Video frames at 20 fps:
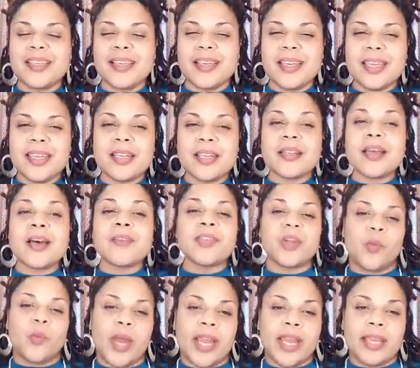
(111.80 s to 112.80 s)
in a
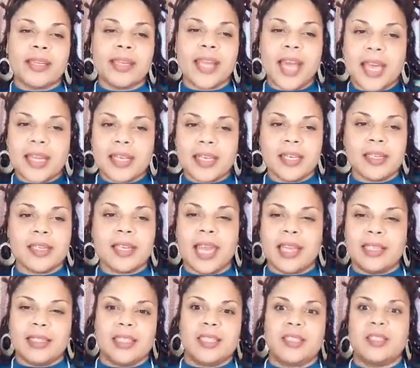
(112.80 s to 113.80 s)
loving way, not in
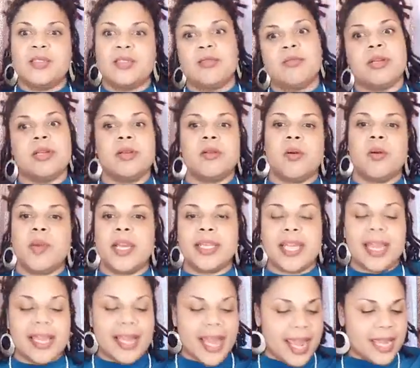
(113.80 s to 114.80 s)
like this critical way,
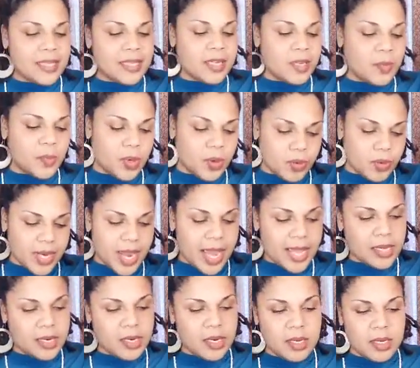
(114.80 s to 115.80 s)
like atypical,
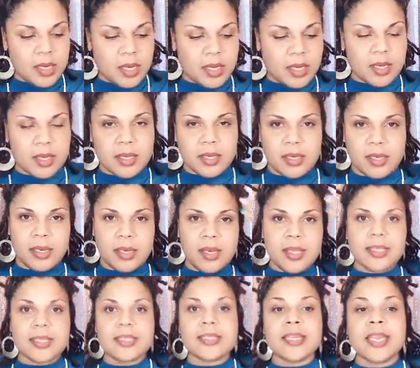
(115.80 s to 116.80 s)
not
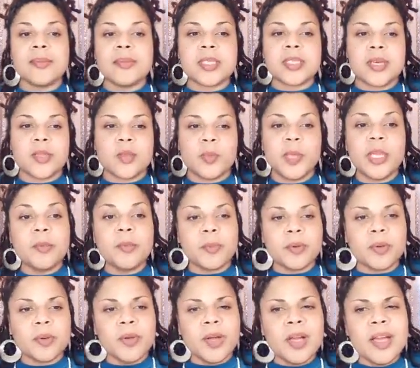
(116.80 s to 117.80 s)
the same as other
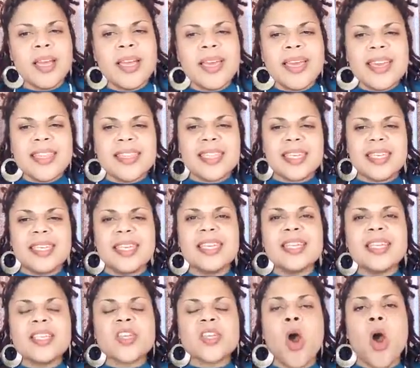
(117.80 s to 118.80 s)
people, then it
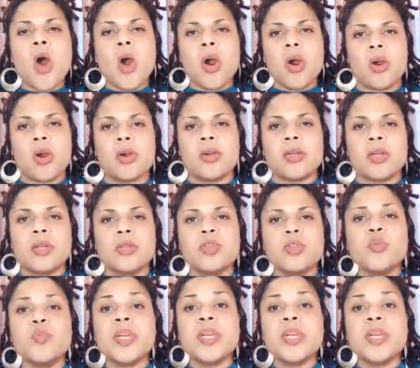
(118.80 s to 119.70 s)
is hard to be